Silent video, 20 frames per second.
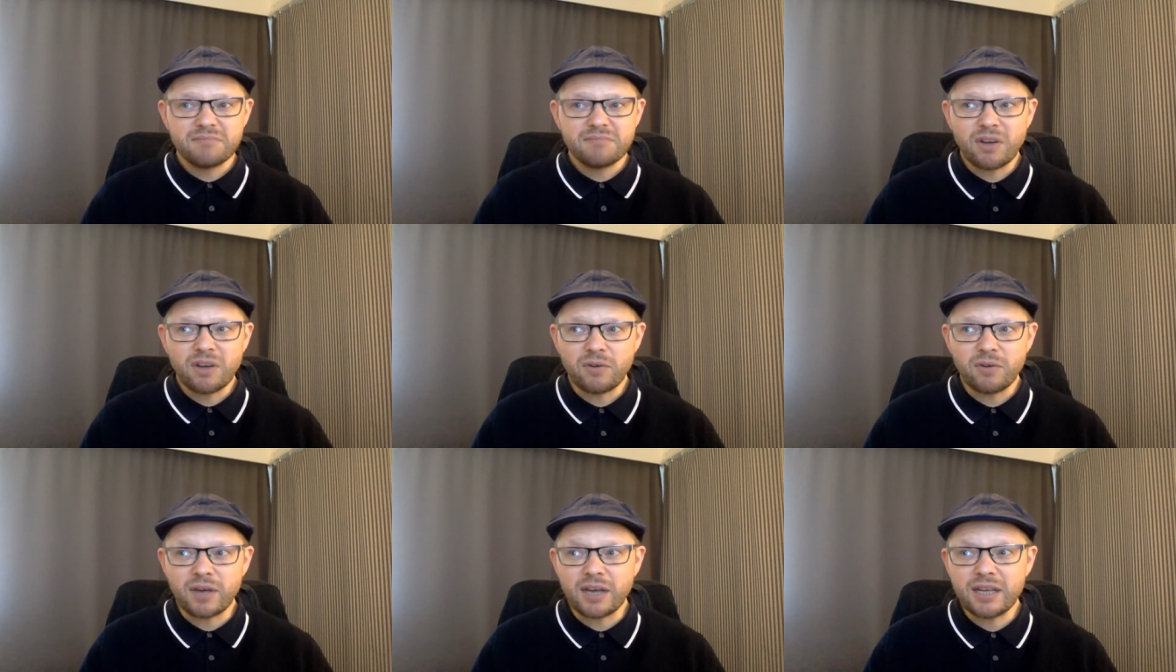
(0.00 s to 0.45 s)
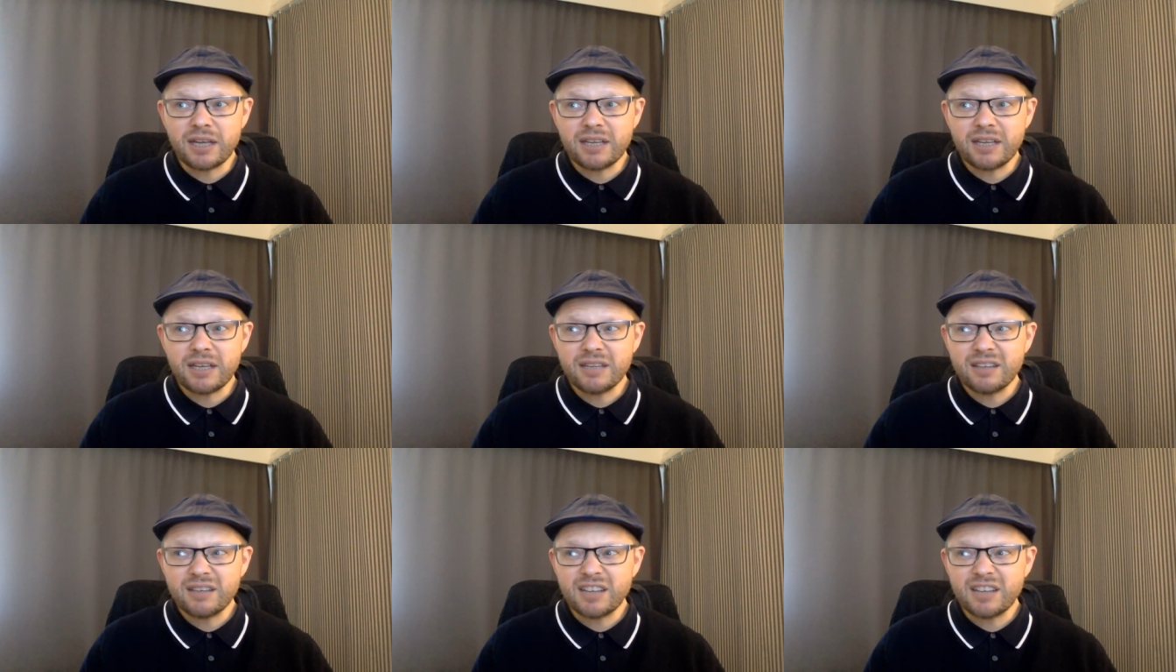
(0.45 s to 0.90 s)
Okay,
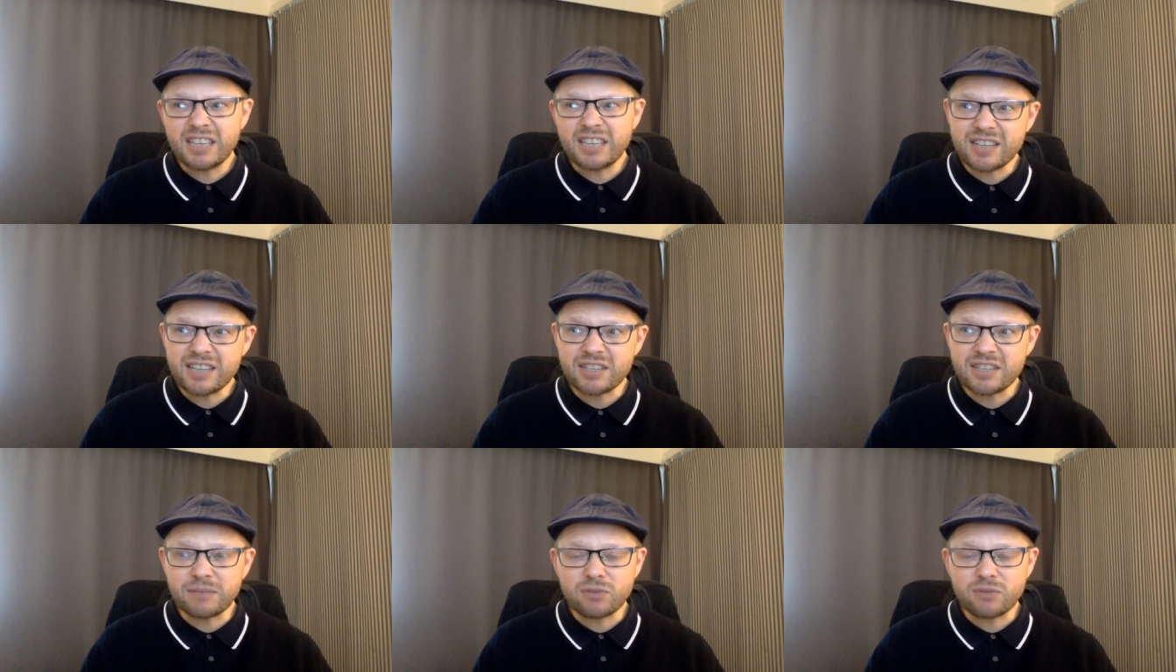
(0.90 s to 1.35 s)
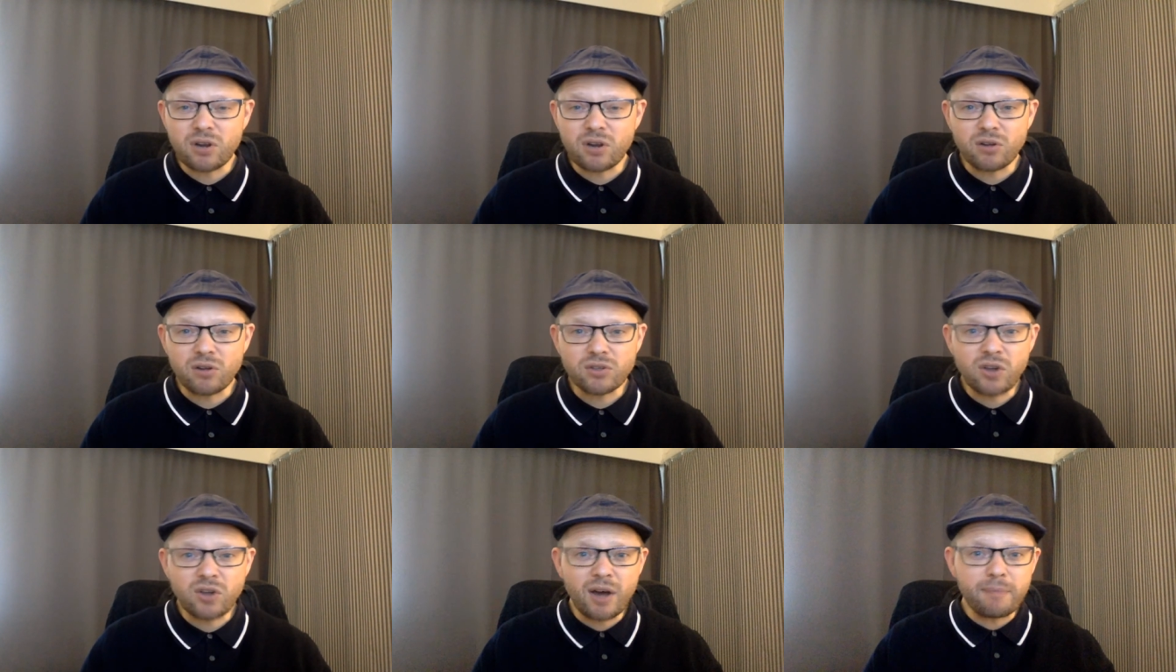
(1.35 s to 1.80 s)
a year seems a
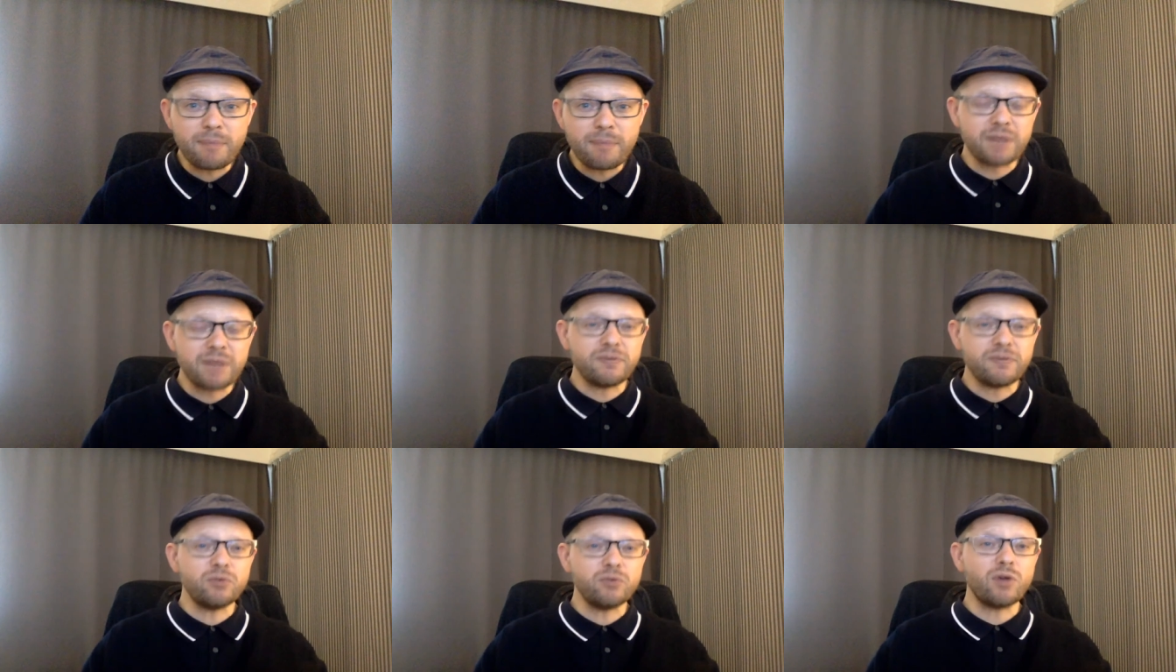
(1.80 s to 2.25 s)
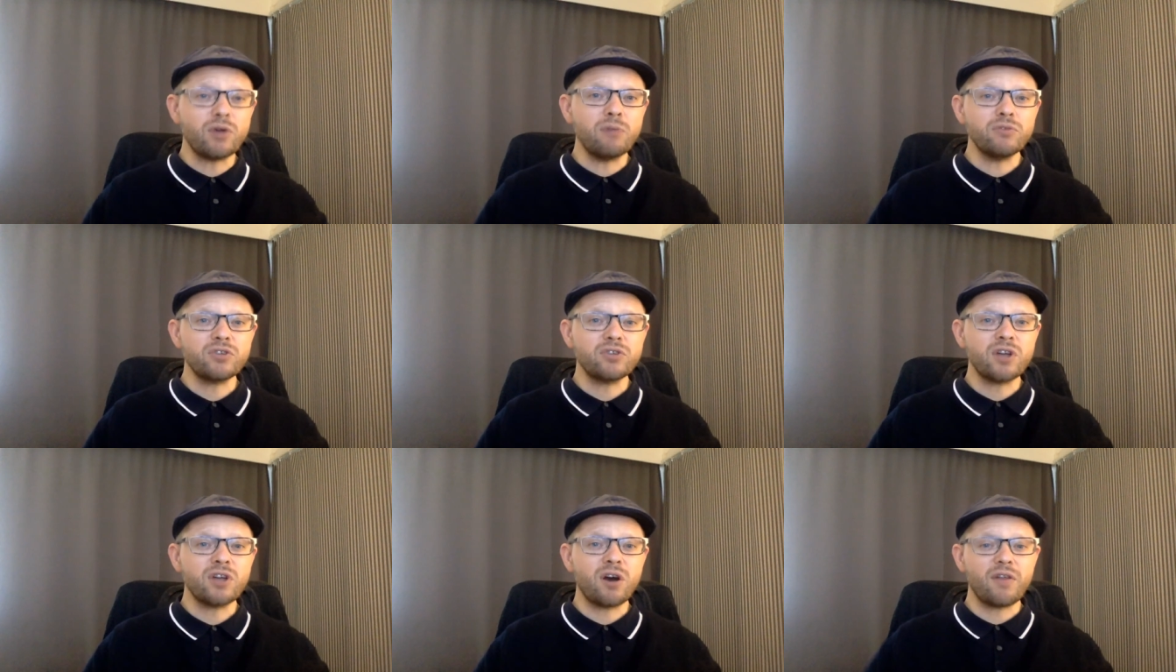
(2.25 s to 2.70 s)
long time, but if you don't
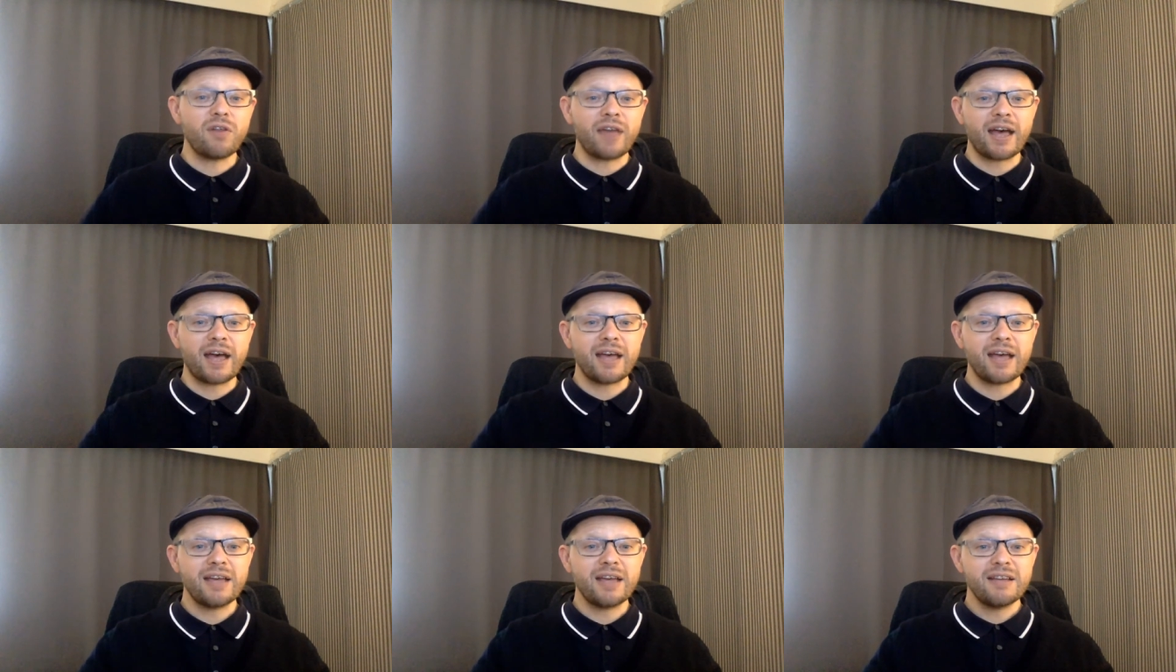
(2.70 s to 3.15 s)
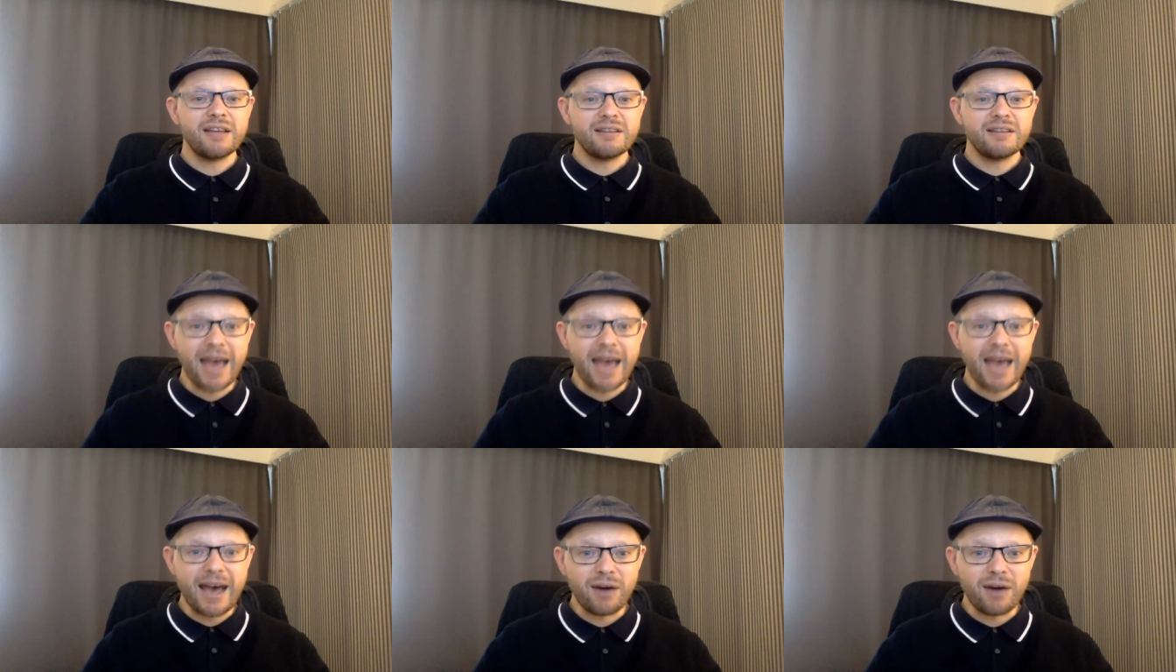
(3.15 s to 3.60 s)
start that
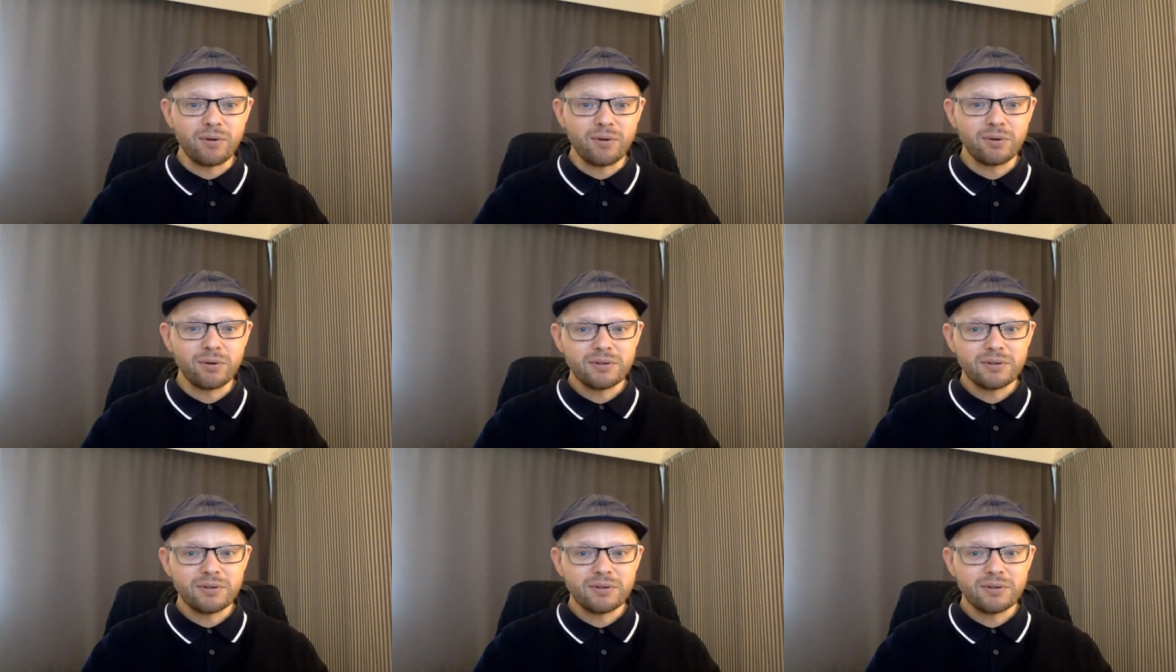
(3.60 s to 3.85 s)
now,